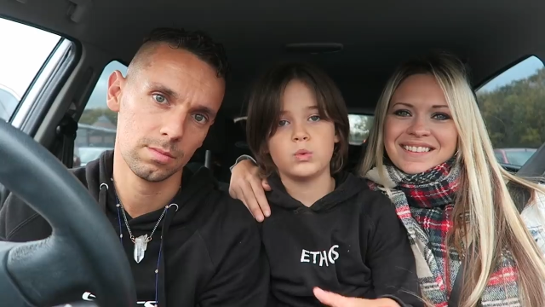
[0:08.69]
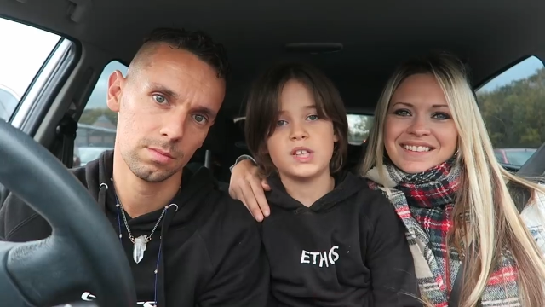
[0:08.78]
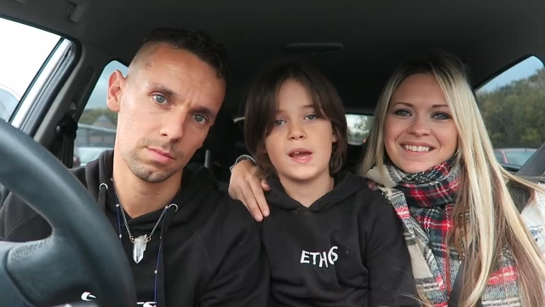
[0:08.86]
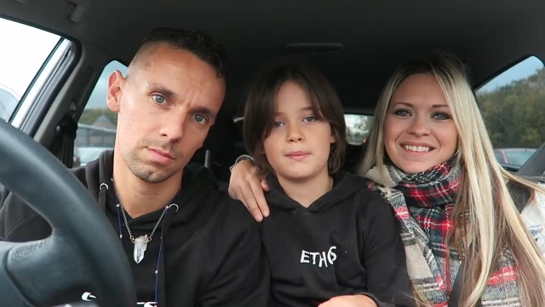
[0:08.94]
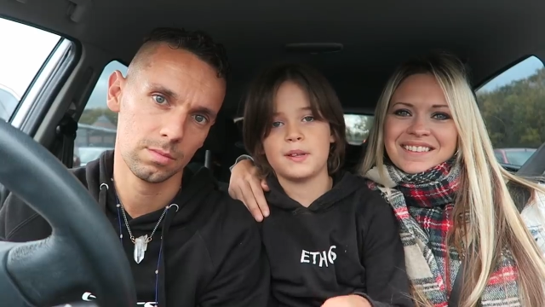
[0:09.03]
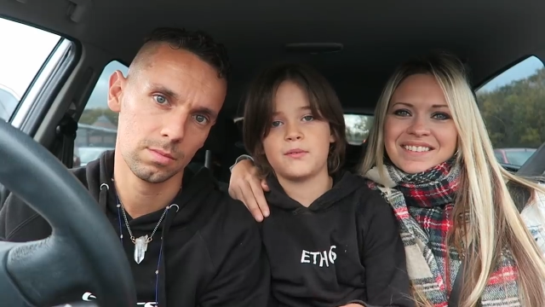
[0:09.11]

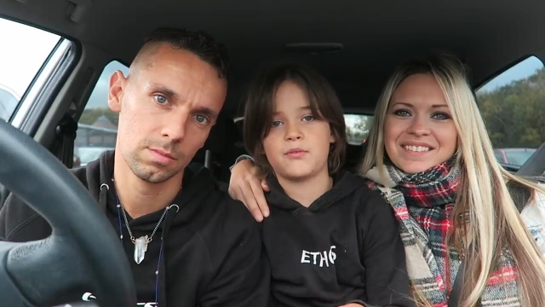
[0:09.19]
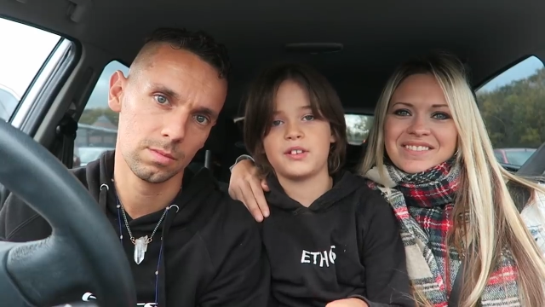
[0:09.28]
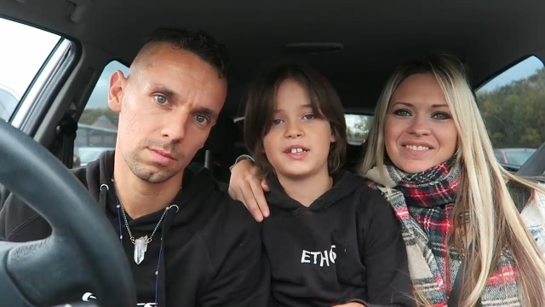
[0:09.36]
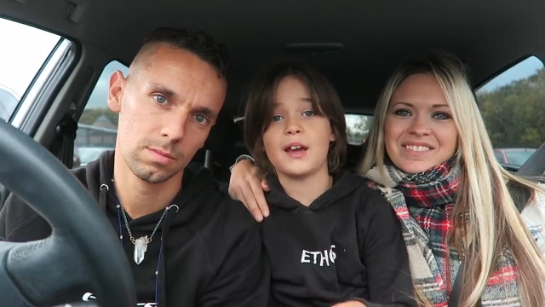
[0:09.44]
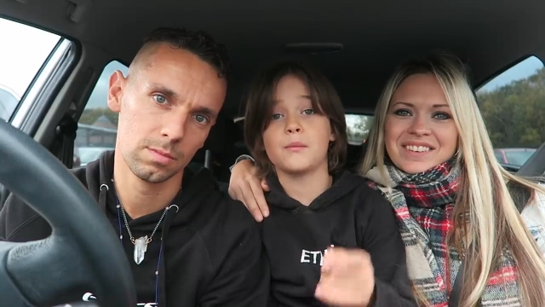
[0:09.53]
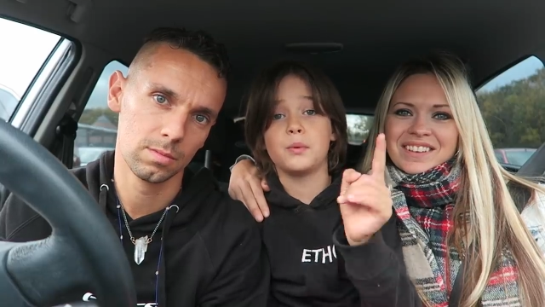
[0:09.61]
Speaker 1: What's happening,
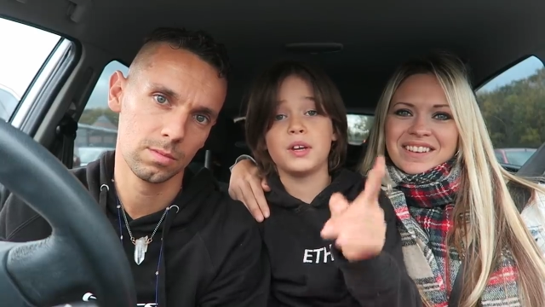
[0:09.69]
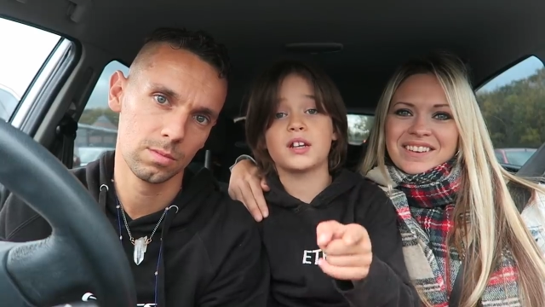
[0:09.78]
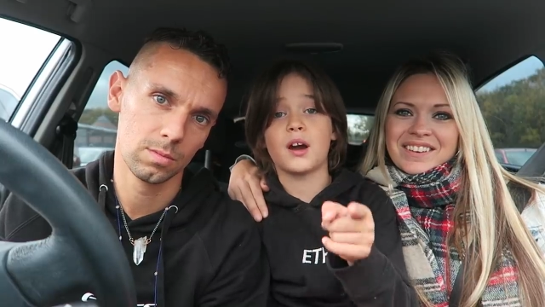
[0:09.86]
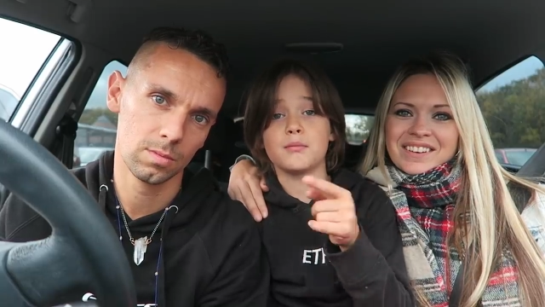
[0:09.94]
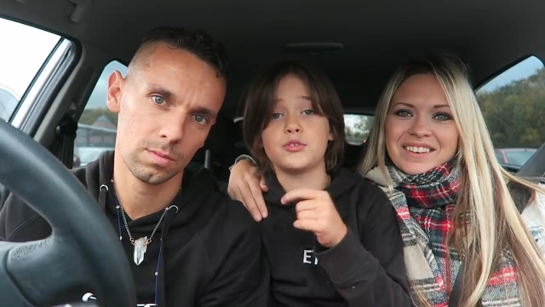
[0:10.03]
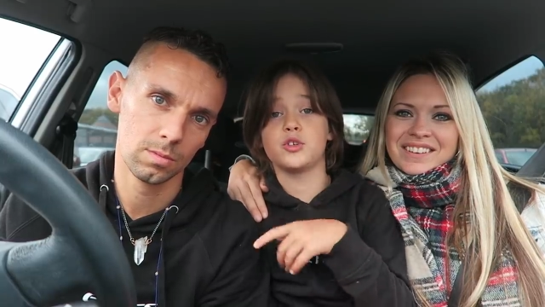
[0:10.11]
FreeGang?
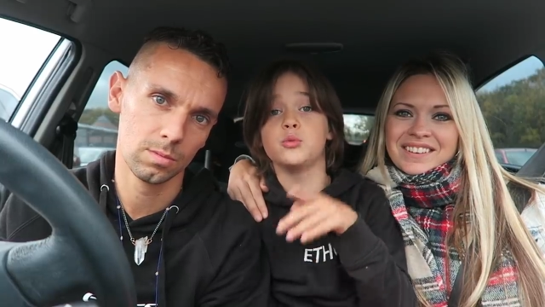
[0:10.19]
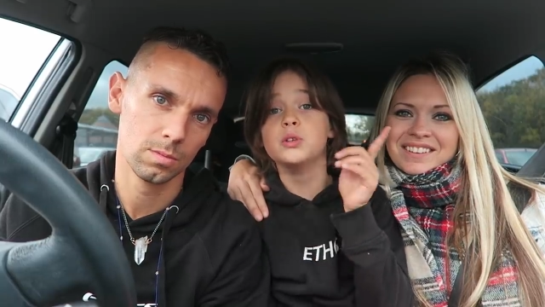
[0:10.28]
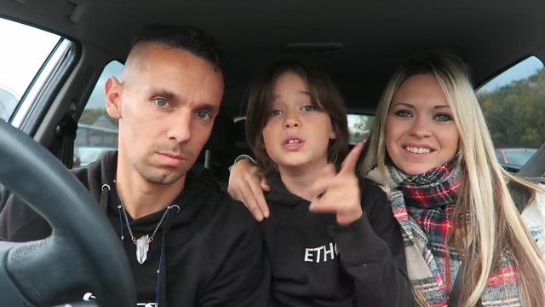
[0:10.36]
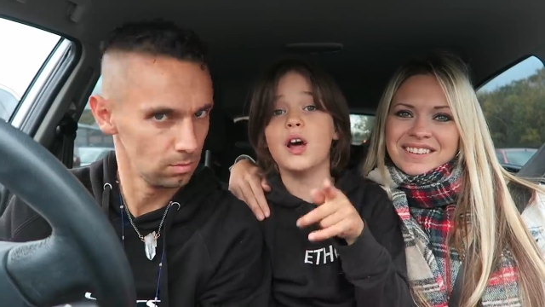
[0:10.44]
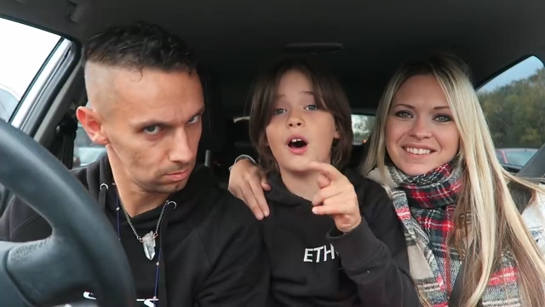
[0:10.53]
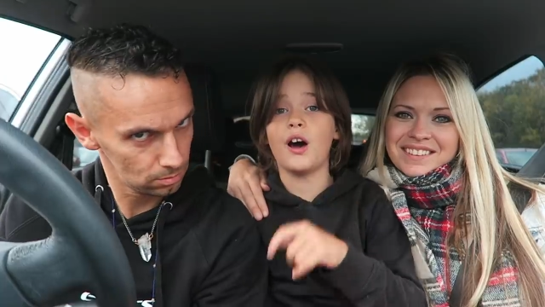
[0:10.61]
We come to
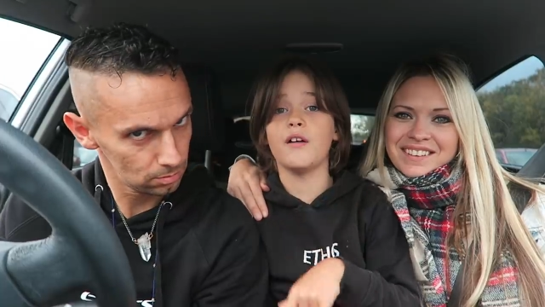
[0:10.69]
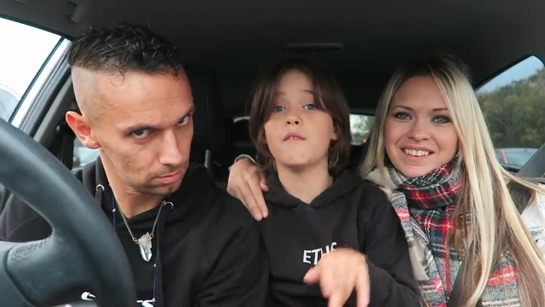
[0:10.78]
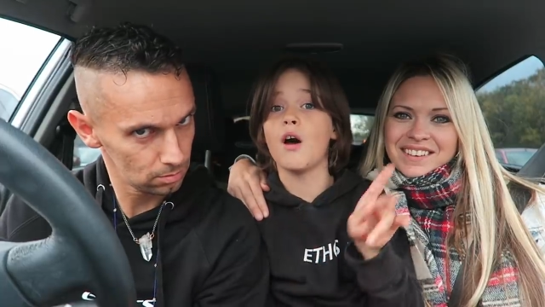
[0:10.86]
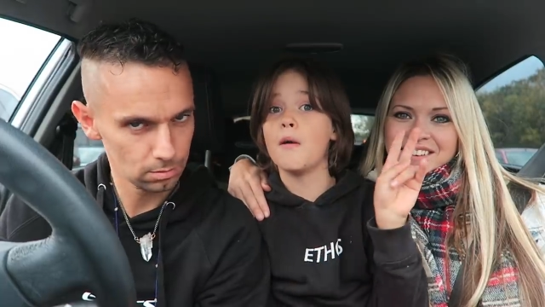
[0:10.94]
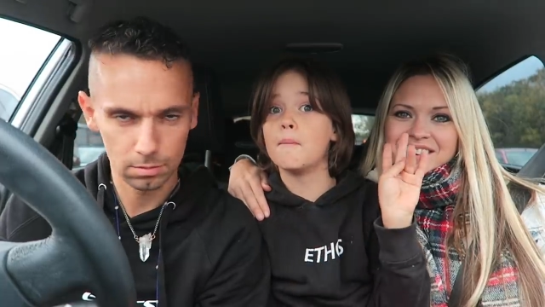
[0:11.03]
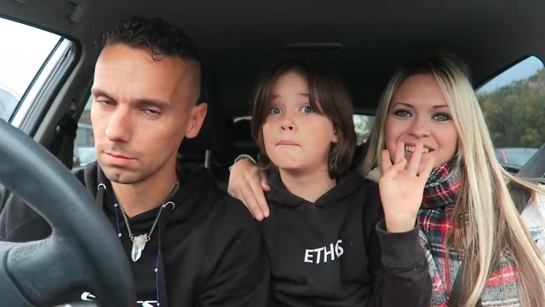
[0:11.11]
you live,